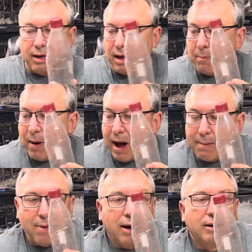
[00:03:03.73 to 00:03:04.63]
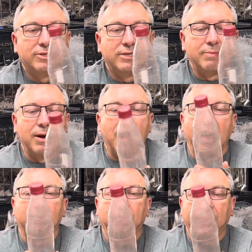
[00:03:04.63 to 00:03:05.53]
a pop bottle of some
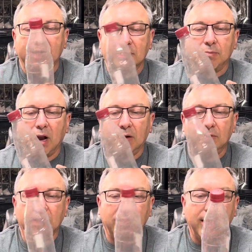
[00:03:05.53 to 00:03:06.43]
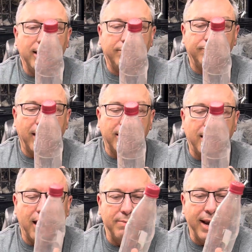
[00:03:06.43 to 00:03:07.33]
kind, a plastic bottle or anything, and
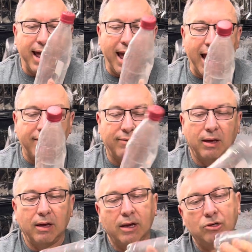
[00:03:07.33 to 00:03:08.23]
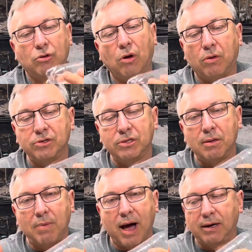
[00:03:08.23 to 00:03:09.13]
cut them in half, drill holes in the
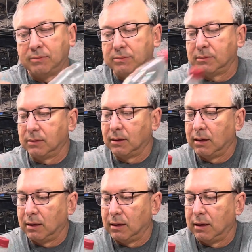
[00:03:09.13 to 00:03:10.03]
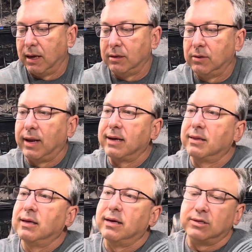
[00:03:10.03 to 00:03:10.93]
bottom, and do it like
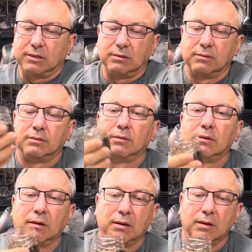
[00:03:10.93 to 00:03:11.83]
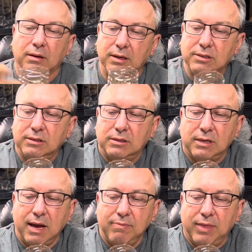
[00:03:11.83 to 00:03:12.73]
this. This is the
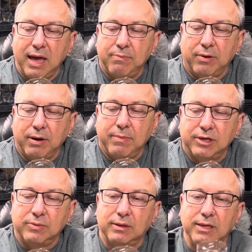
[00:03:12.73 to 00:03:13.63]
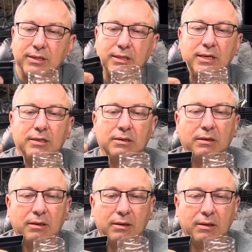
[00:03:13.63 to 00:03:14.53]
same thing pretty much what this is.
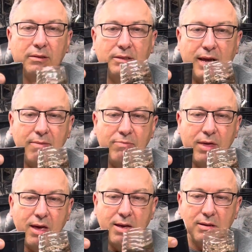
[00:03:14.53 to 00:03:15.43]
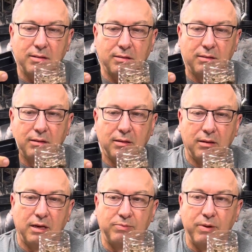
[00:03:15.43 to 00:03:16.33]
The same thing.
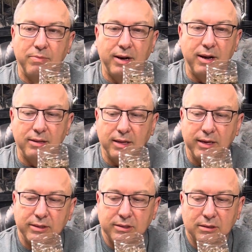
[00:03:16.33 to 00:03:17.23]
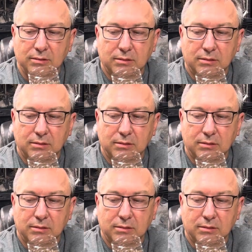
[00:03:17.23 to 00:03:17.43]
Spent money on this.